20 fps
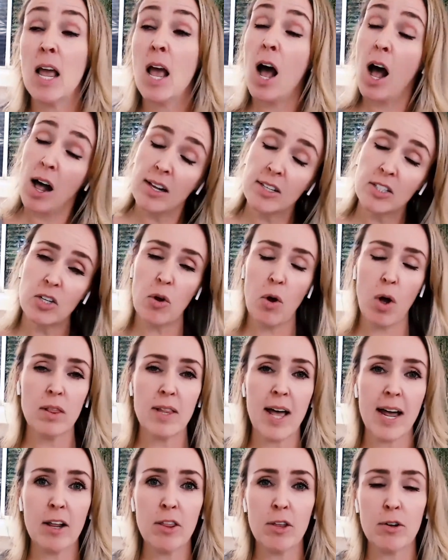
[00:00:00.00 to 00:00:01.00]
Also, a
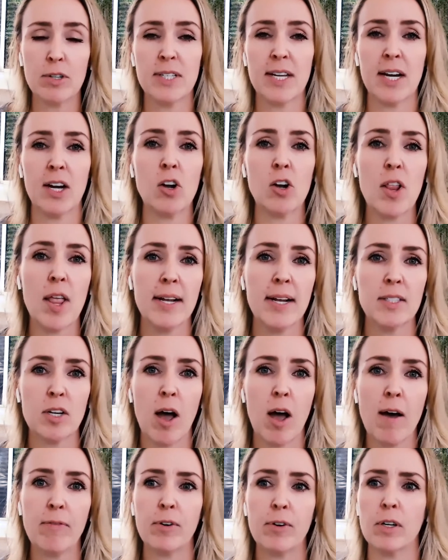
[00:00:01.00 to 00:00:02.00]
lot of those airlines
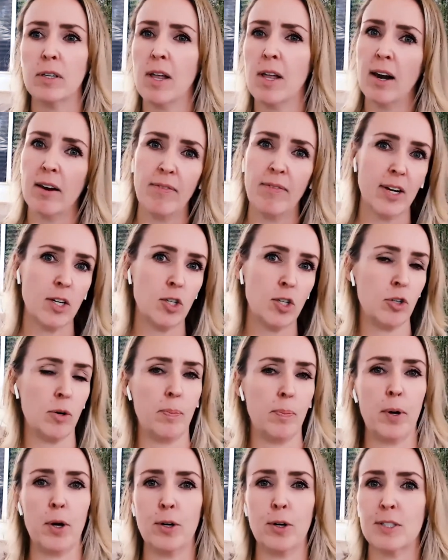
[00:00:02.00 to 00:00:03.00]
offer a lot of extra
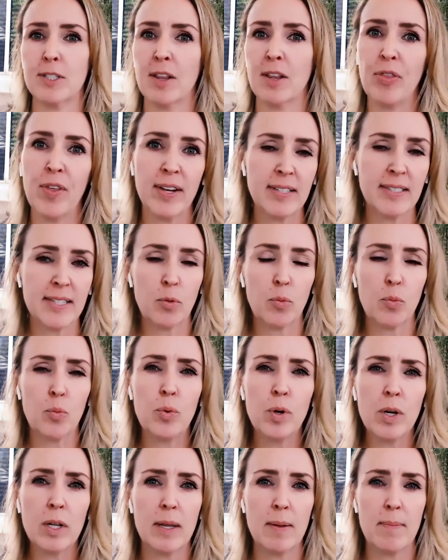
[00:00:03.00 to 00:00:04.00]
perks and things that
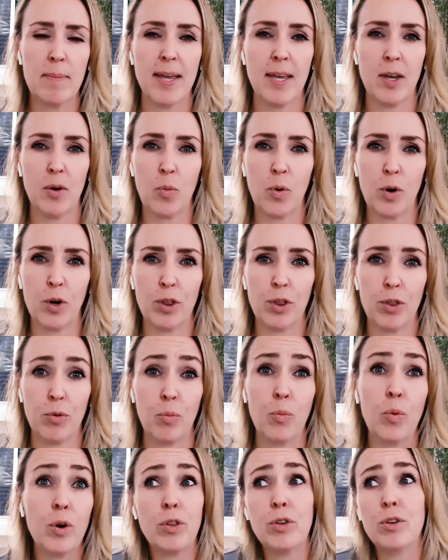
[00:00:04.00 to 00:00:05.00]
really make it worth
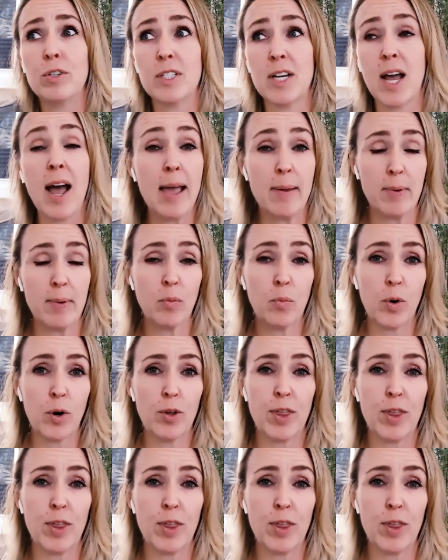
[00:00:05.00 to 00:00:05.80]
your time and worth